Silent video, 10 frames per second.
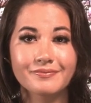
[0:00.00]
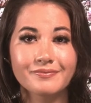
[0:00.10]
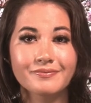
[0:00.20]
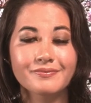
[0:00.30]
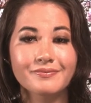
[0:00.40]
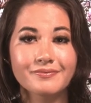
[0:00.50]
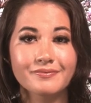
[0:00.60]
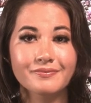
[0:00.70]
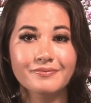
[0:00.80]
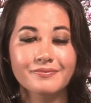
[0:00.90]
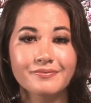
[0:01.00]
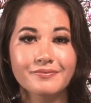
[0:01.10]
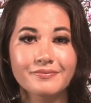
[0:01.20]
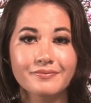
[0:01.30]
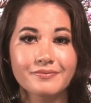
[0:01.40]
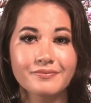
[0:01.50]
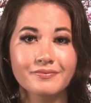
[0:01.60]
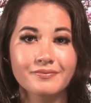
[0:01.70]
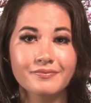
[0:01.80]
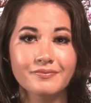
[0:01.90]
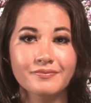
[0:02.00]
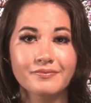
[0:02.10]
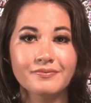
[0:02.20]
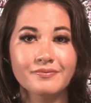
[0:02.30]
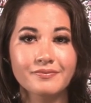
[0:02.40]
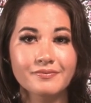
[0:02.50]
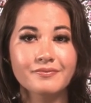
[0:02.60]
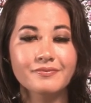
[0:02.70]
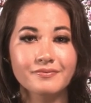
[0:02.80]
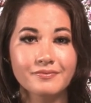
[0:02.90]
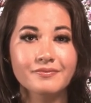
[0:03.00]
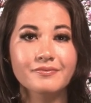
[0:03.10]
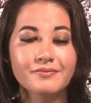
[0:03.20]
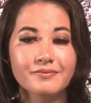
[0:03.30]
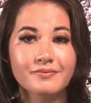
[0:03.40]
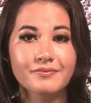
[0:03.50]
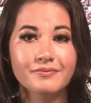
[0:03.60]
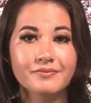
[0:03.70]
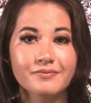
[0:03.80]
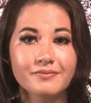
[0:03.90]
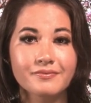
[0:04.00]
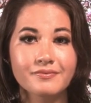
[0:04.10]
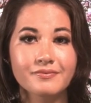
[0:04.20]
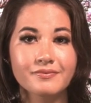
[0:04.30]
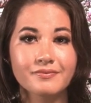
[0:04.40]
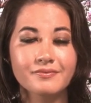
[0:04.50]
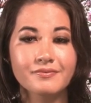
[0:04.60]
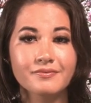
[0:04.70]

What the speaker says: No words are spoken by the person on screen.